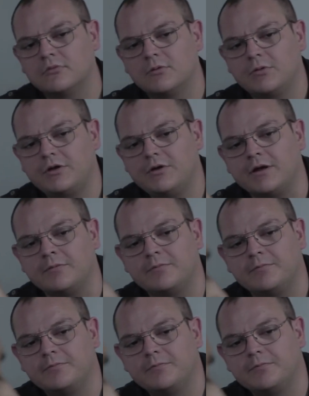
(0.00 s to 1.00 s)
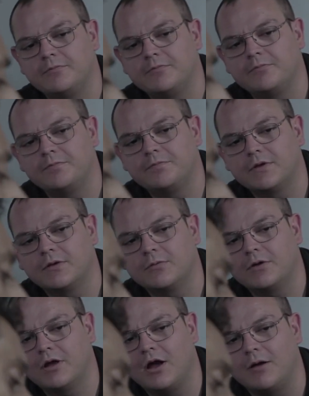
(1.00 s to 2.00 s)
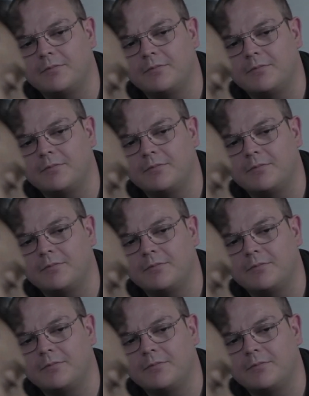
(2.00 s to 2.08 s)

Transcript: are you doing? What you got?